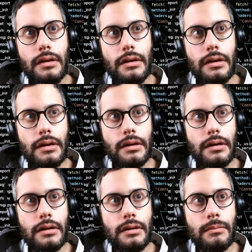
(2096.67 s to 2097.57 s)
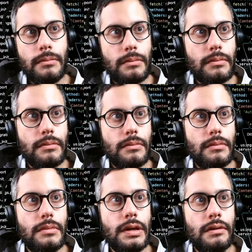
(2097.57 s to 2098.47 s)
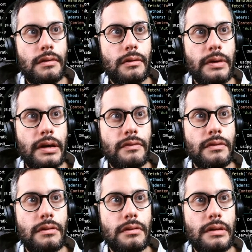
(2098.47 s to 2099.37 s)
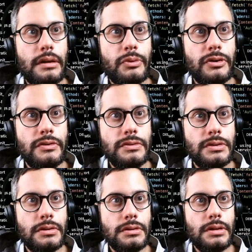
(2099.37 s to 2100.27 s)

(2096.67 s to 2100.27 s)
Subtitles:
And so we have user teleport user